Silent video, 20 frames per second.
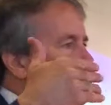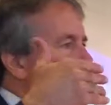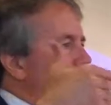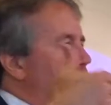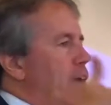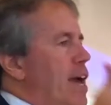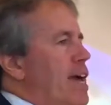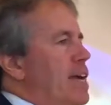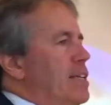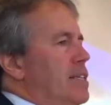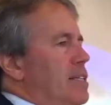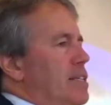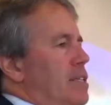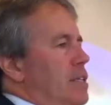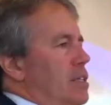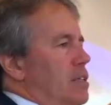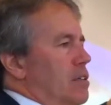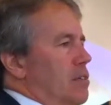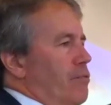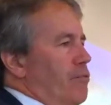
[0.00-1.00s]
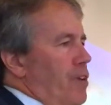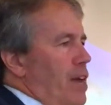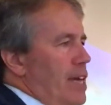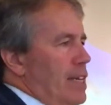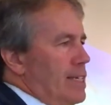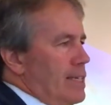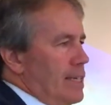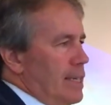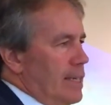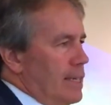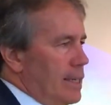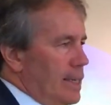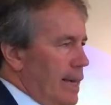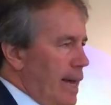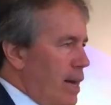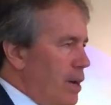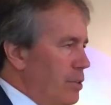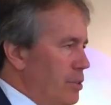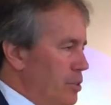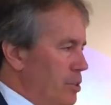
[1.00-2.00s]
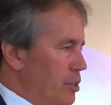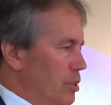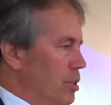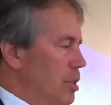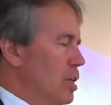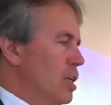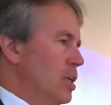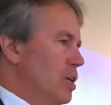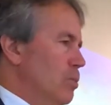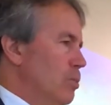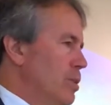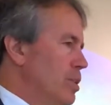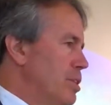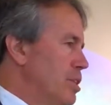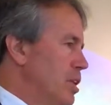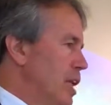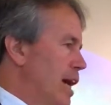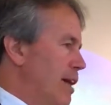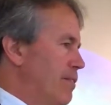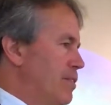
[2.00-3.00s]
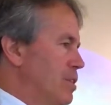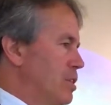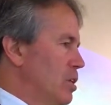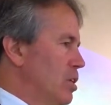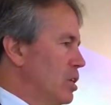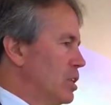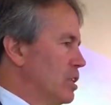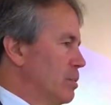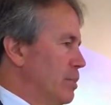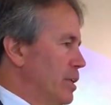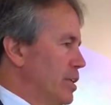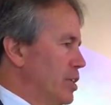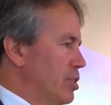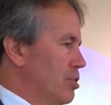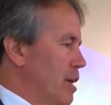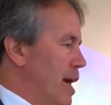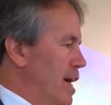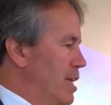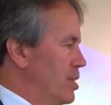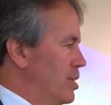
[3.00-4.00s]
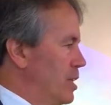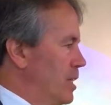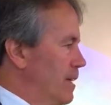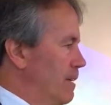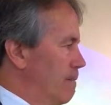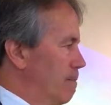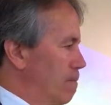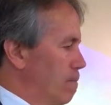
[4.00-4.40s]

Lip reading: a face-to-face encounter with life's ultimate tragedy.